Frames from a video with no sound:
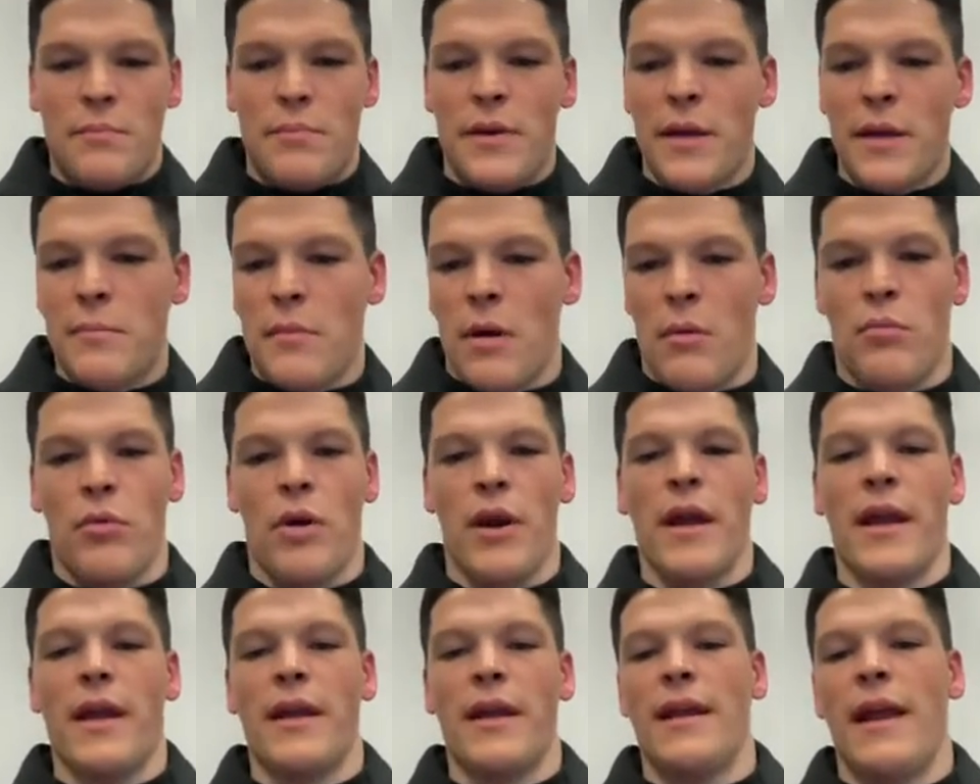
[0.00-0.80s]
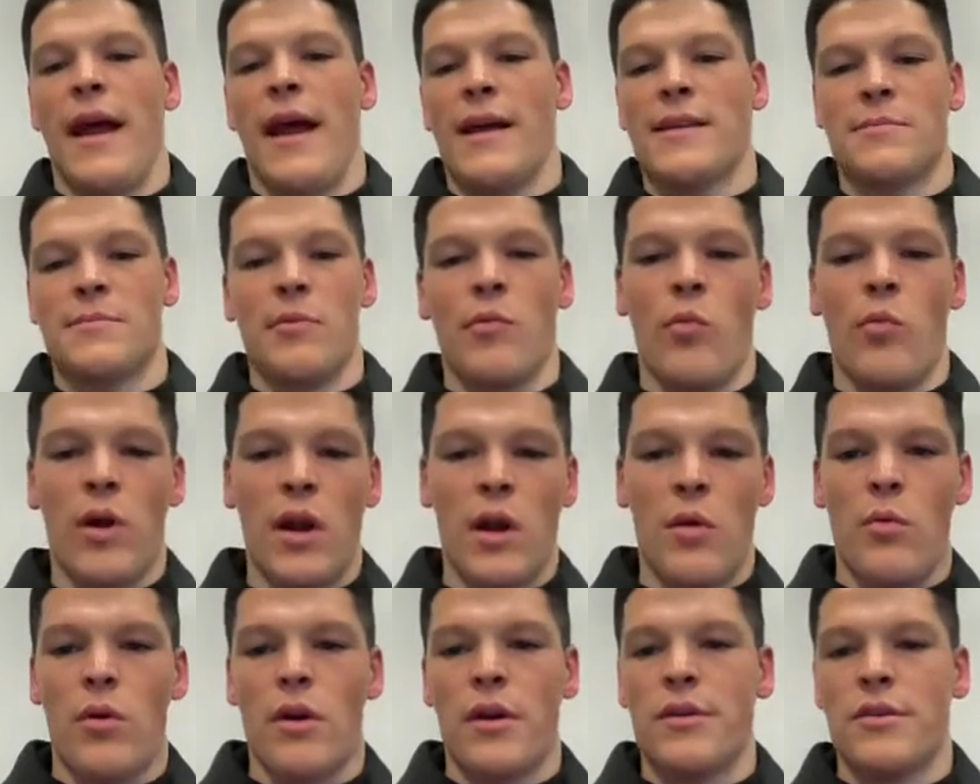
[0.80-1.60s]
pick my brain and ask me what I
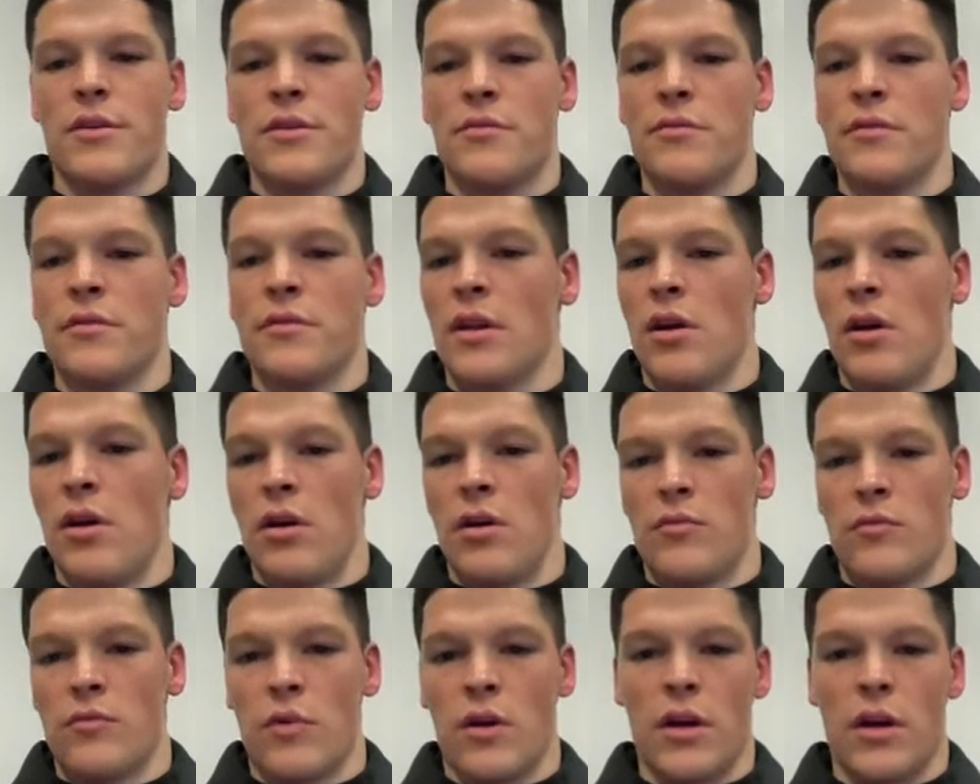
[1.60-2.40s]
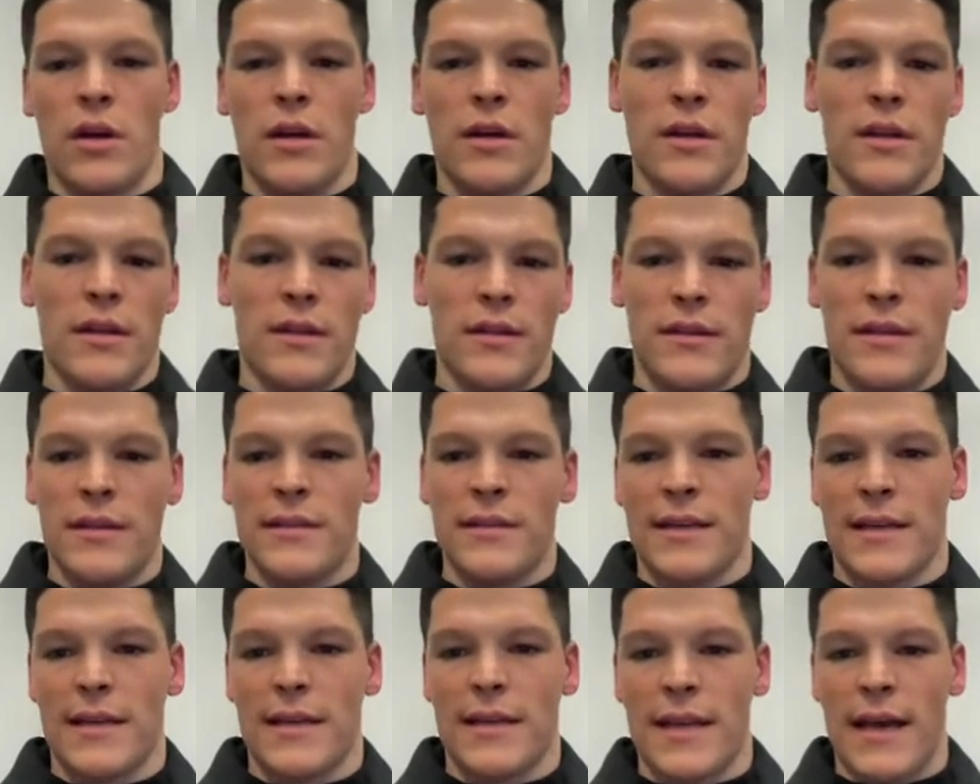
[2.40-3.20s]
want to do in the long run and
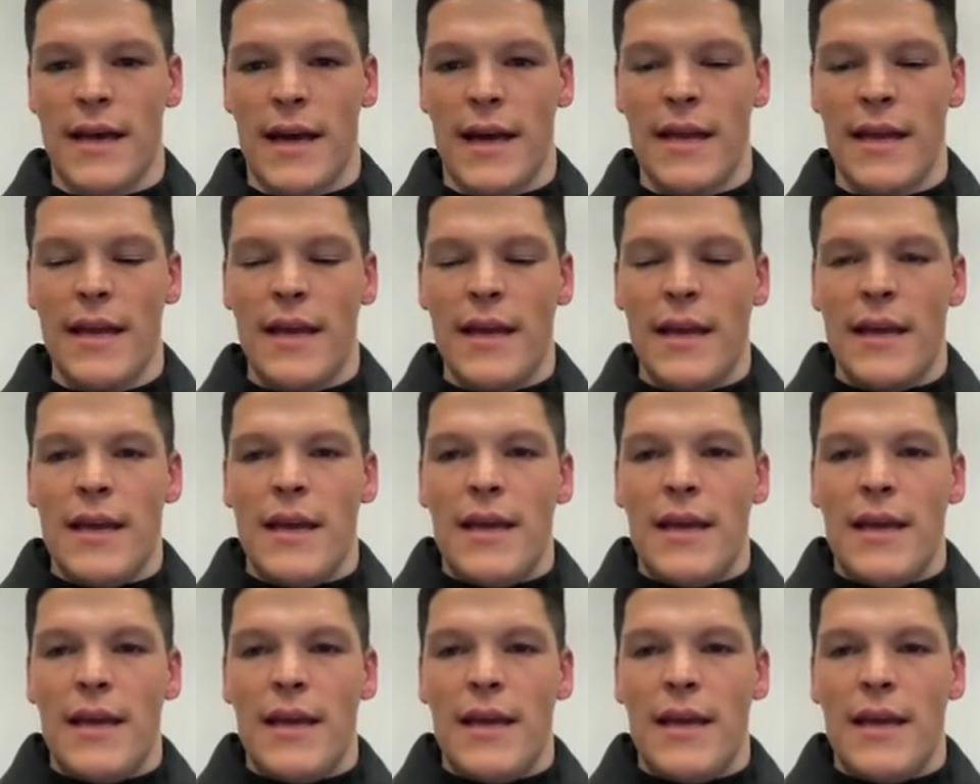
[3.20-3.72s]
things like that.